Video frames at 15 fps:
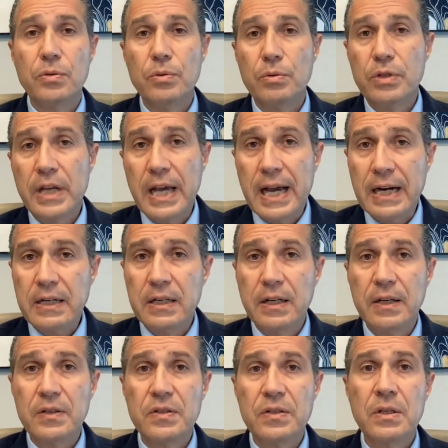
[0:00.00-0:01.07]
and new
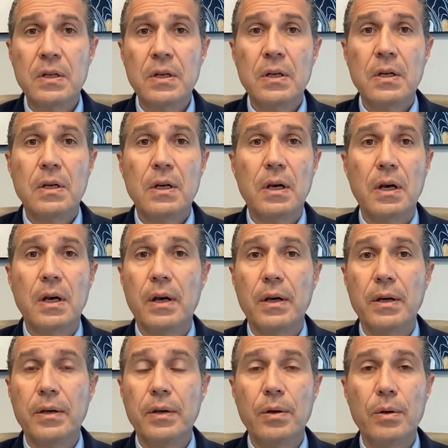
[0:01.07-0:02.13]
tactics uh,
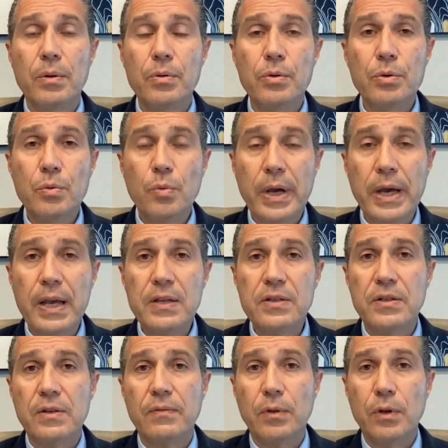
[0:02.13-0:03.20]
you know, new
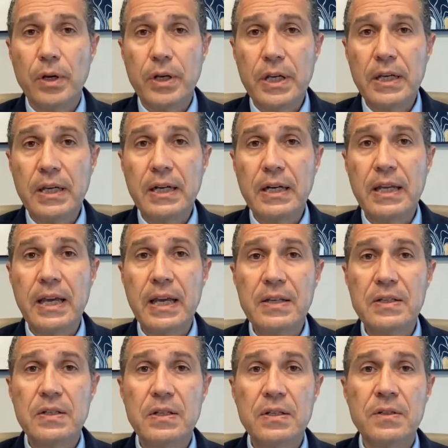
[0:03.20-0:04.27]
ways of looking at
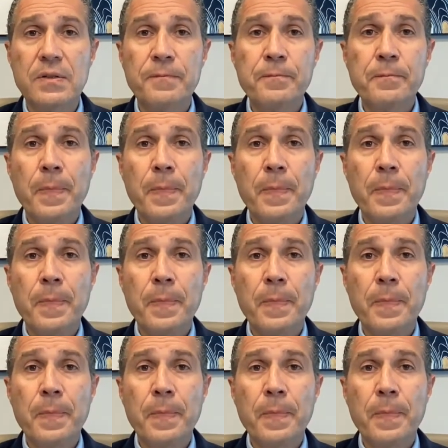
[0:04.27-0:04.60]
cases.